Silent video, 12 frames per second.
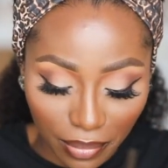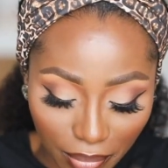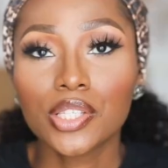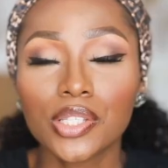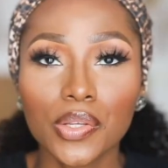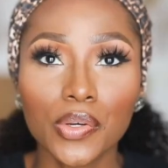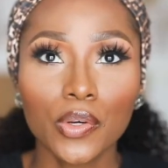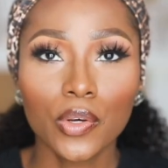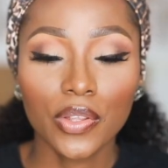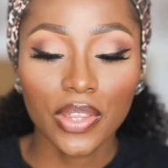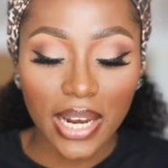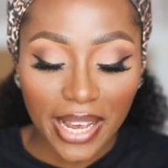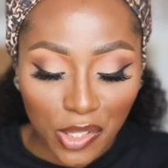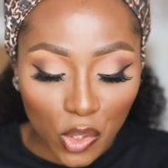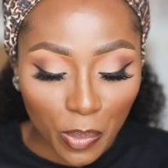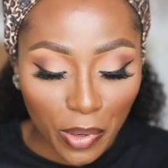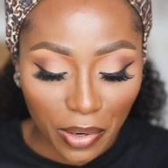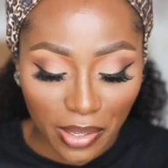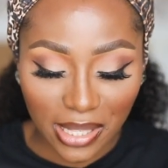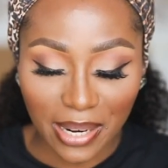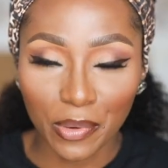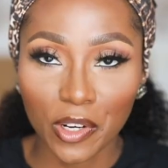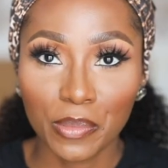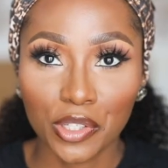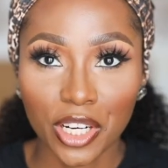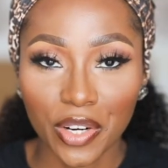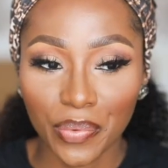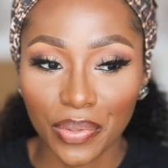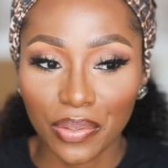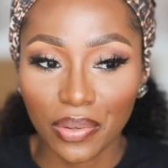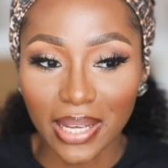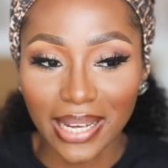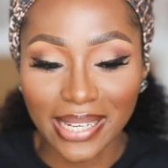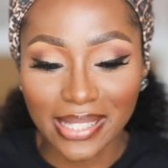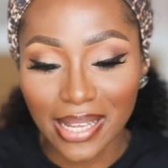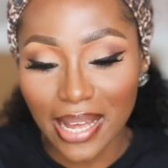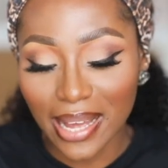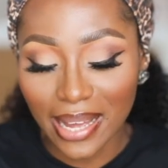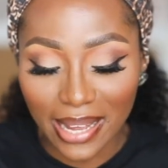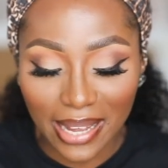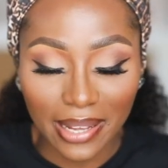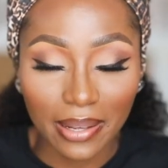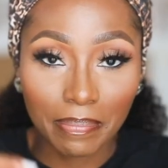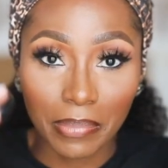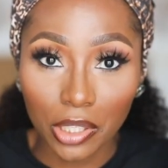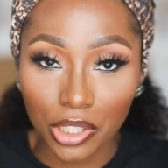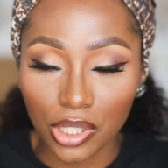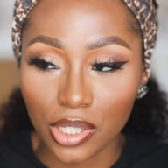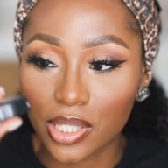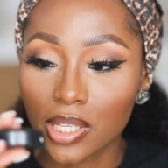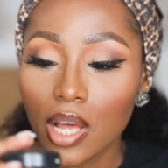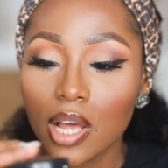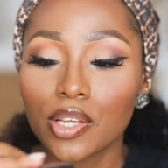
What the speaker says: So the next two products that I'm going to be sharing with you guys are blushes.